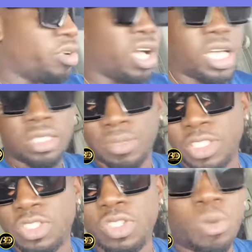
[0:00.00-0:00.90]
no
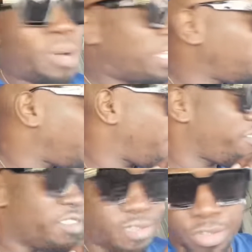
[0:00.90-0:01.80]
argument. Nobody that
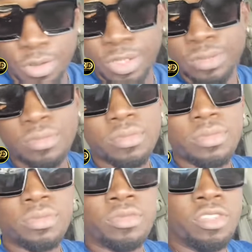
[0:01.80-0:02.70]
have no feud.
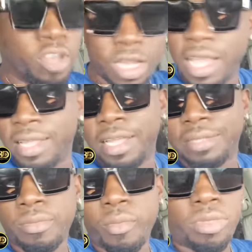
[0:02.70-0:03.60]
Nothing like
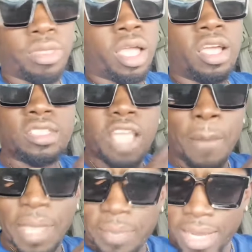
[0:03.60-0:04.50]
that. You see,
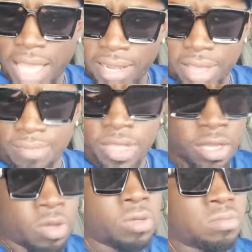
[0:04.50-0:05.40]
how people like them, they
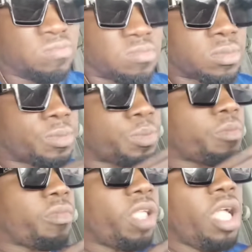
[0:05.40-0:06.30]
know,
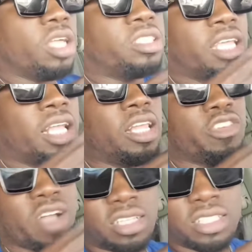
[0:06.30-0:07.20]
sell
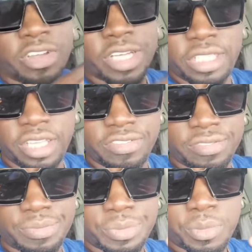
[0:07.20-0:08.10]
the wrong narrative
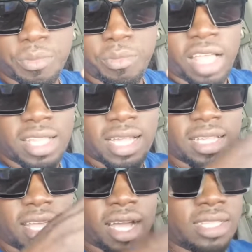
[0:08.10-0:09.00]
that
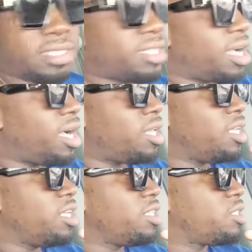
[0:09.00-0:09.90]

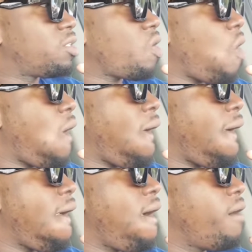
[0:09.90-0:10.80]
dancehall is
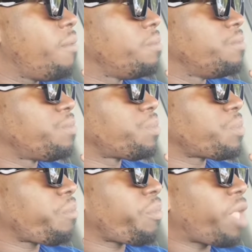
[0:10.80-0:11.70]

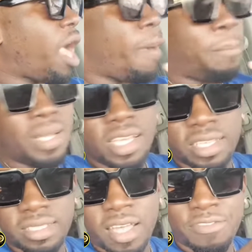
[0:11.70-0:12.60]
a
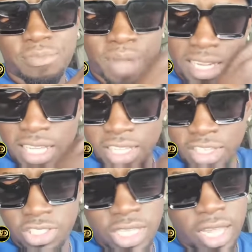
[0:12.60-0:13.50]
place of bad
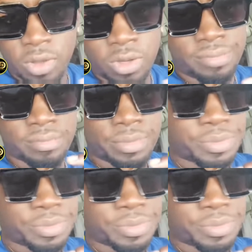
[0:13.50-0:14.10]
energy alone.